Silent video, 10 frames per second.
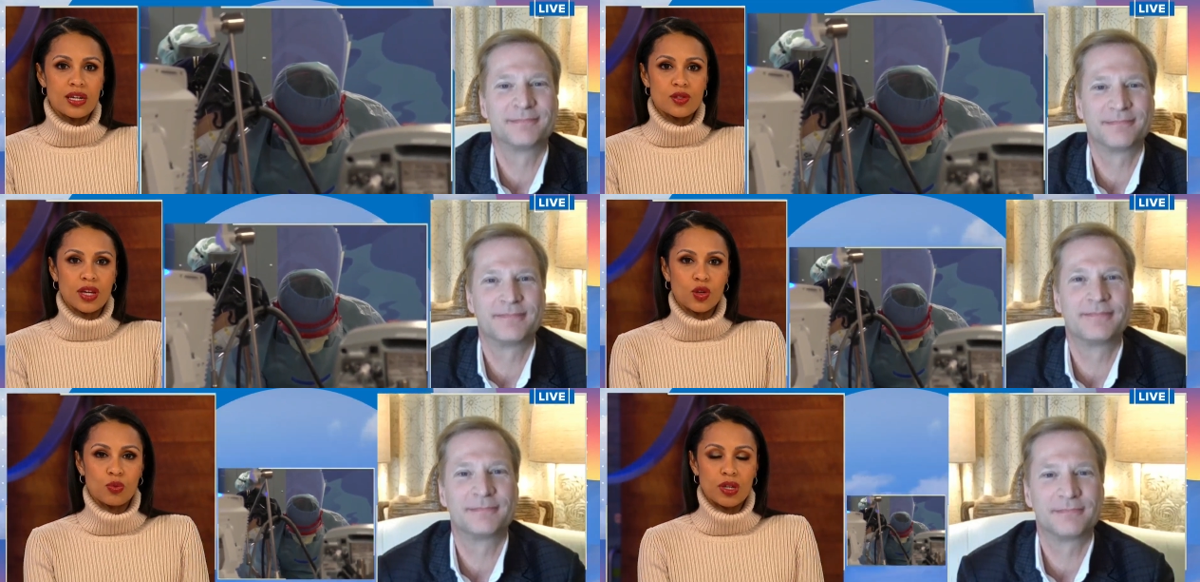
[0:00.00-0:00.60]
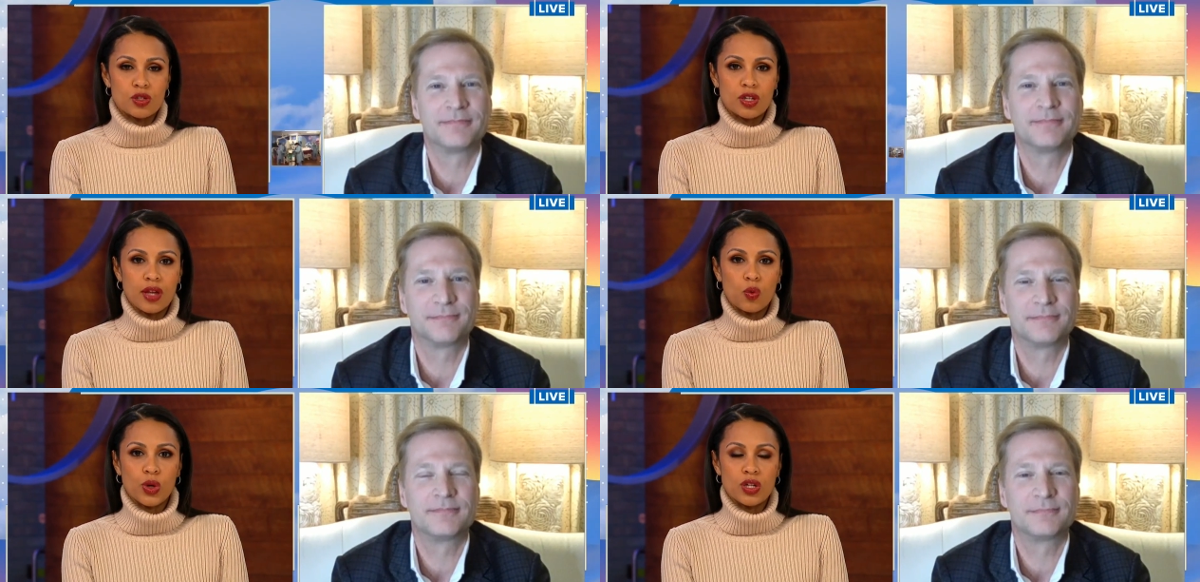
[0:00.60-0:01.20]
Speaker 1: is that you mentioned
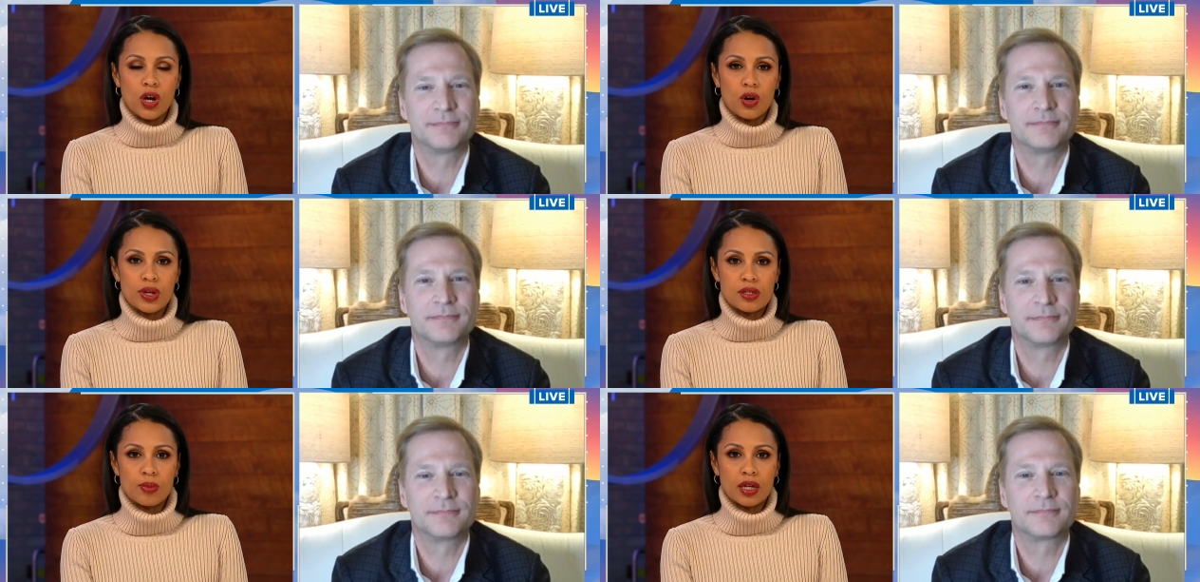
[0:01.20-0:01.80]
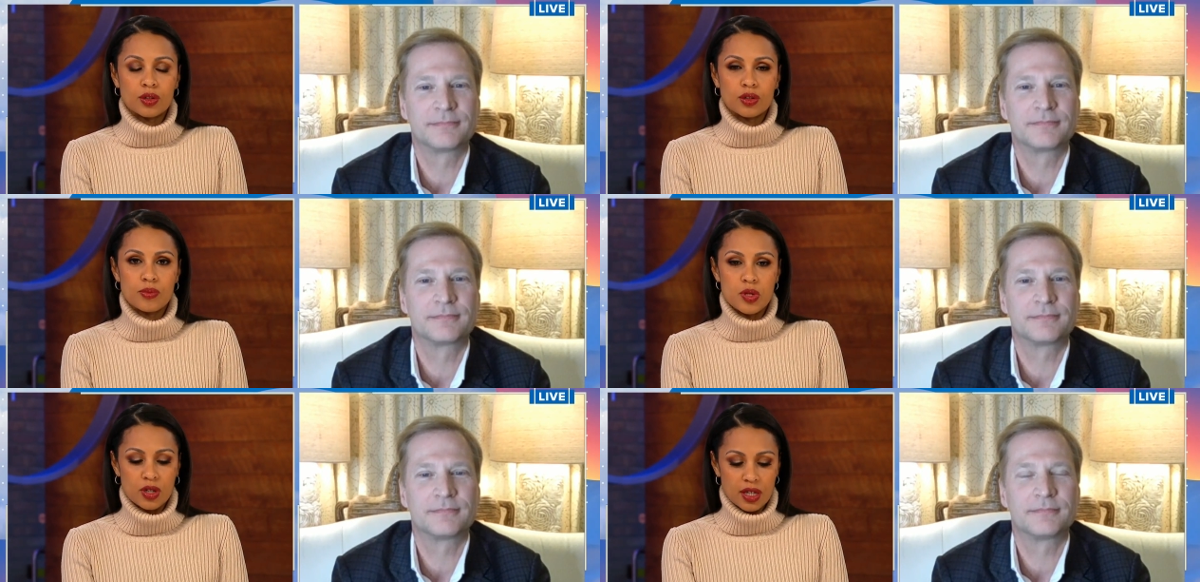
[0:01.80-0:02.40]
that we know as a medical
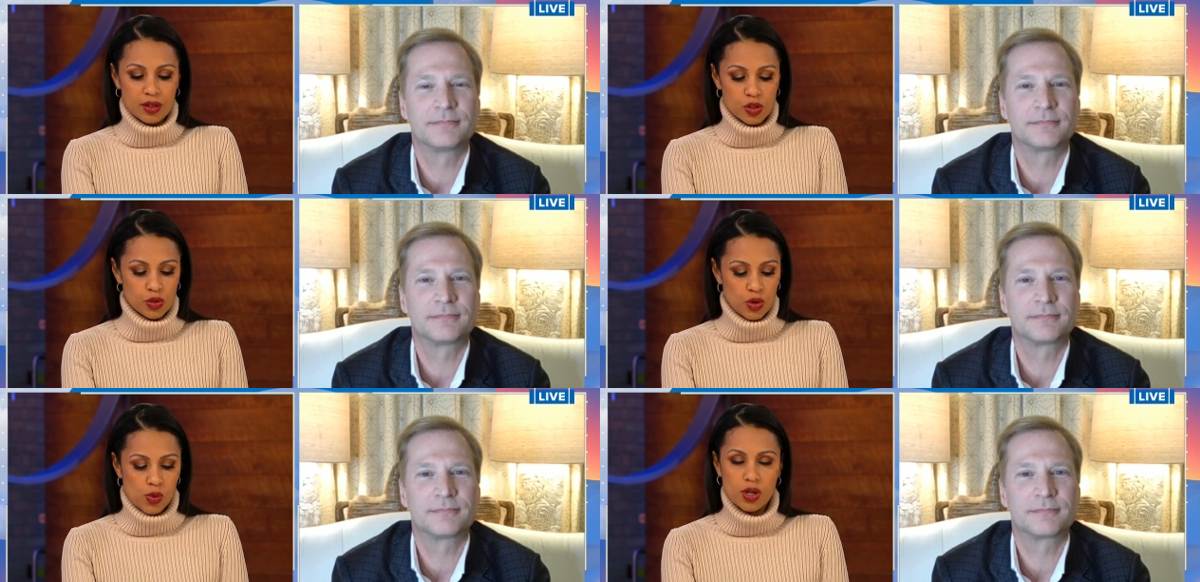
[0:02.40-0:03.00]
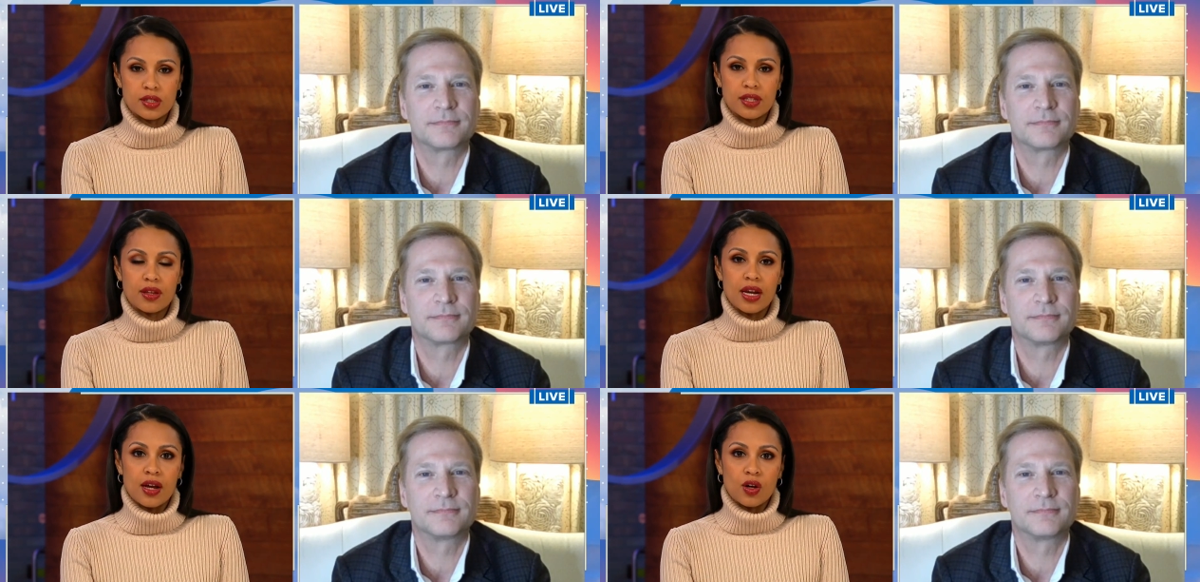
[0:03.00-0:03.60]
community, these are your words,
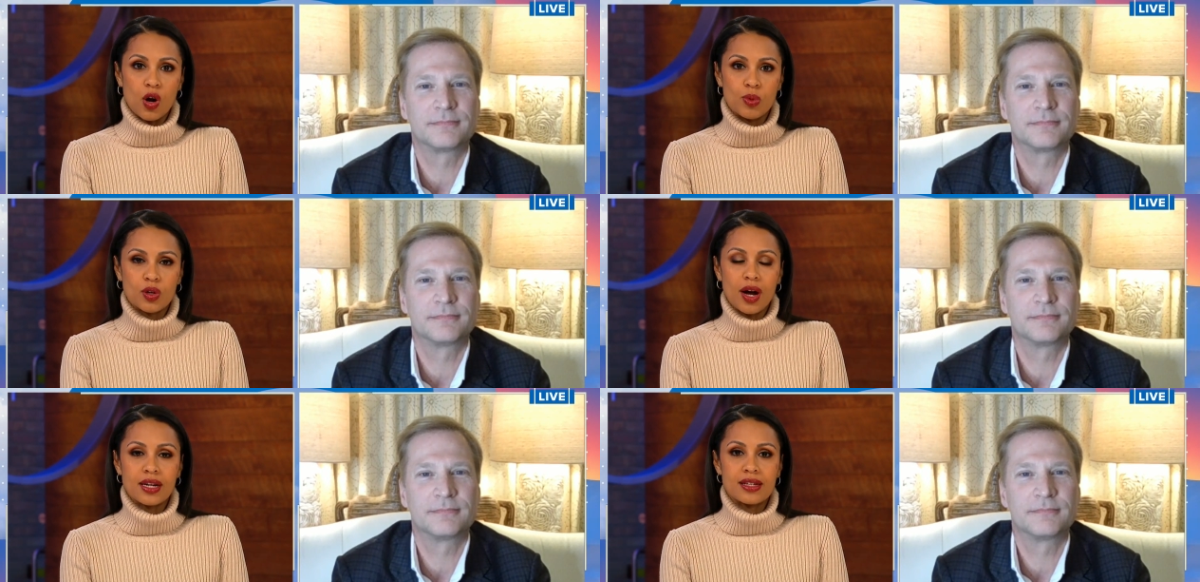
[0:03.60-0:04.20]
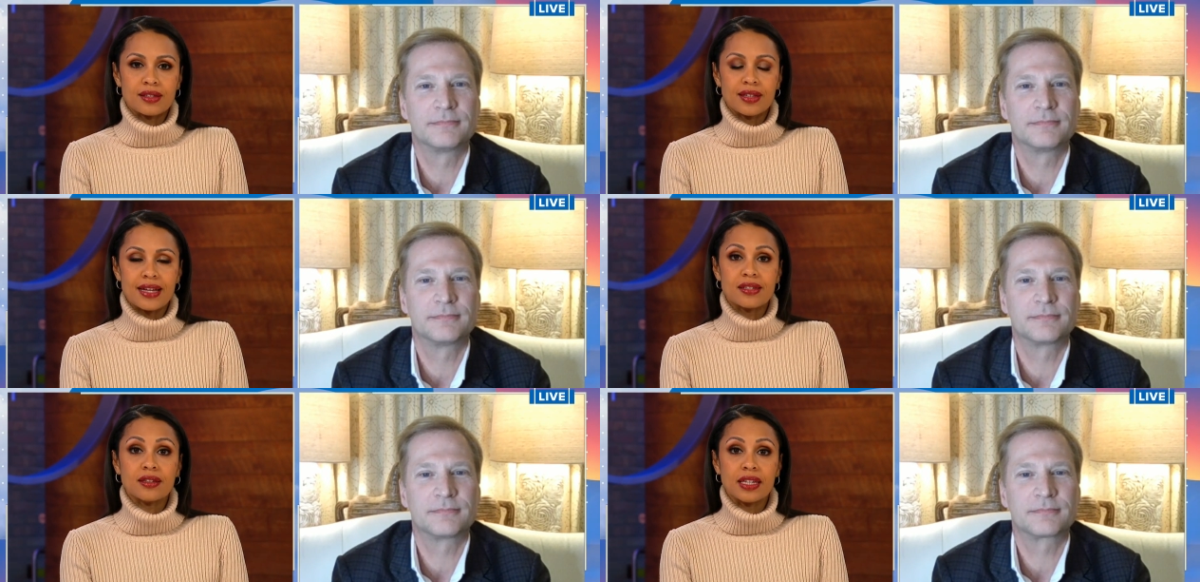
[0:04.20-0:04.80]
that Omicron is
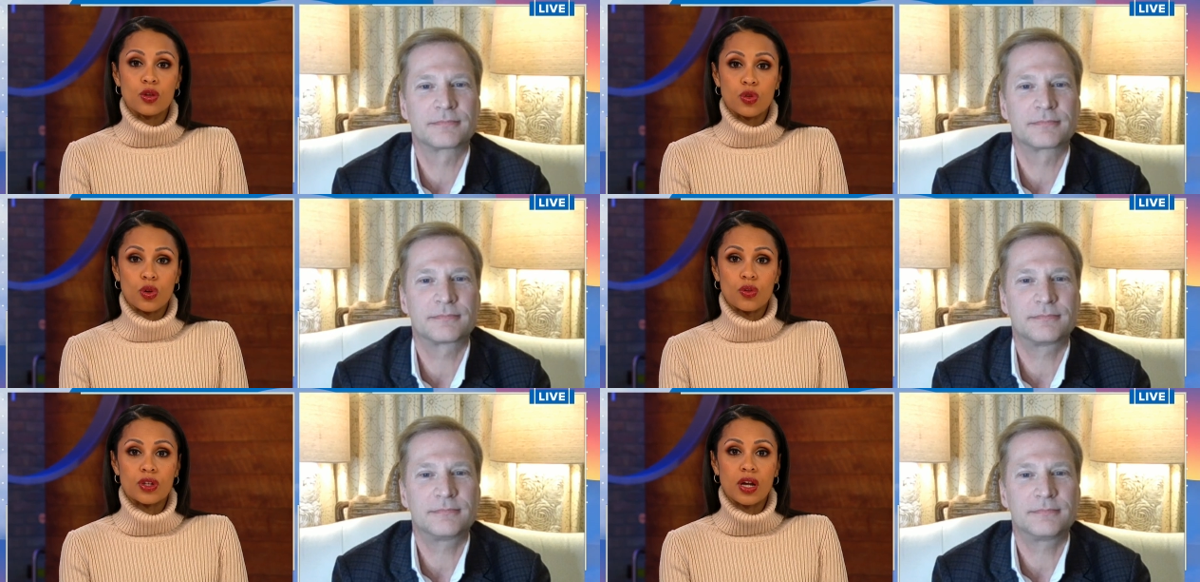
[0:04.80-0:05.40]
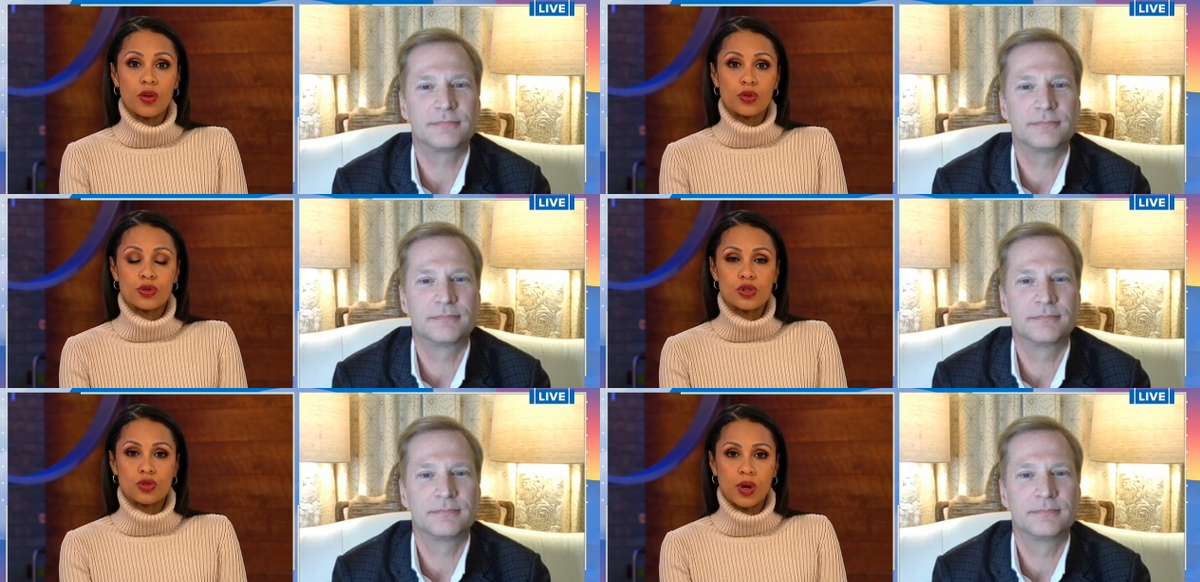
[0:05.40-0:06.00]
less lethal than other
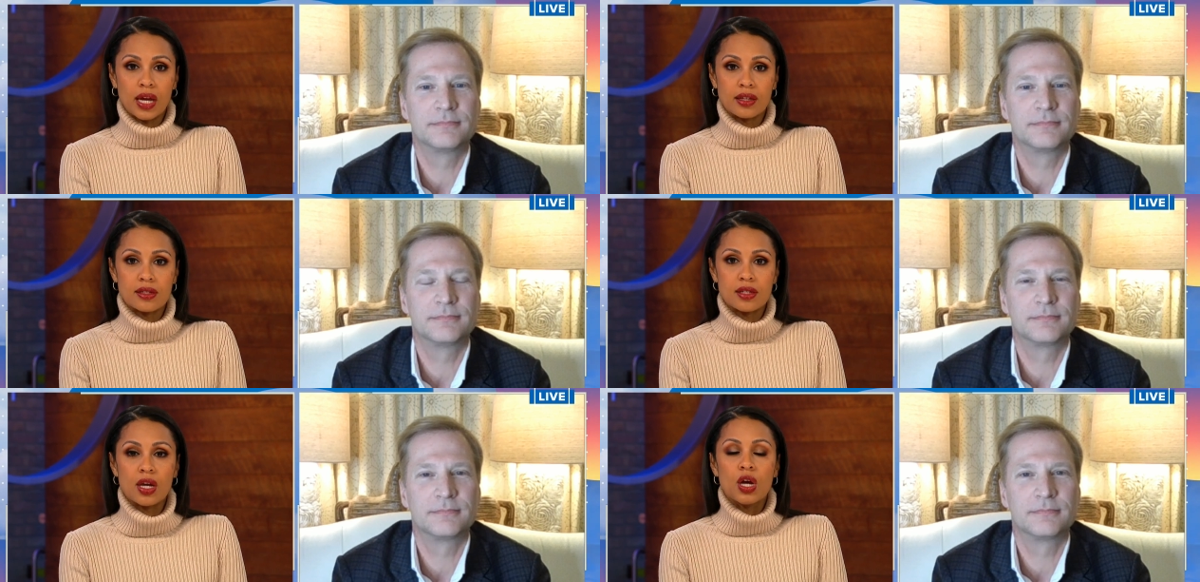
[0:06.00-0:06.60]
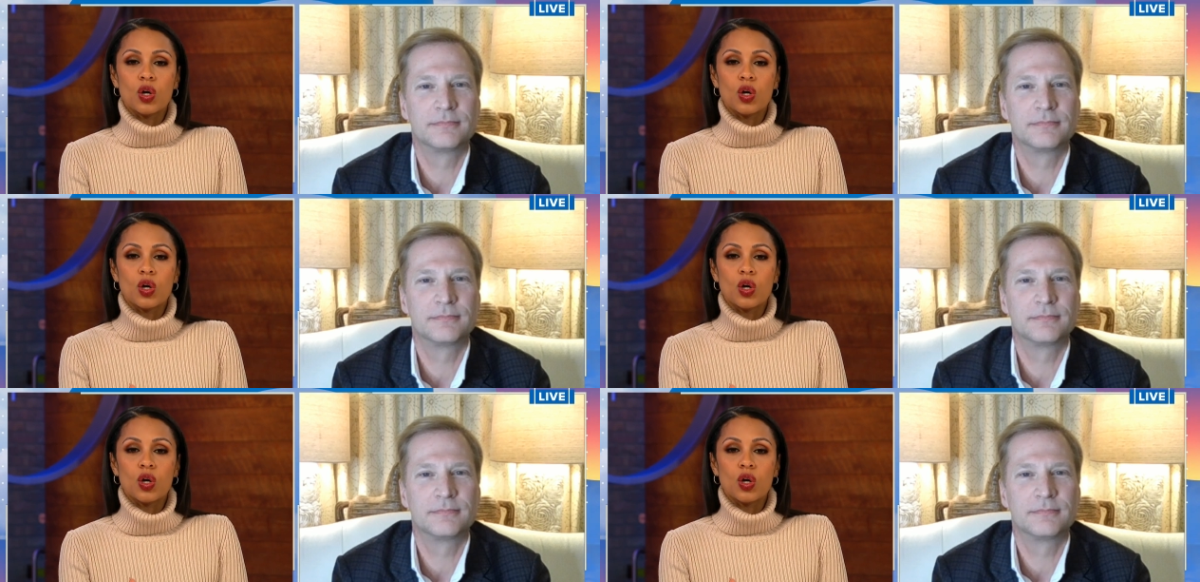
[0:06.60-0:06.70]
strains.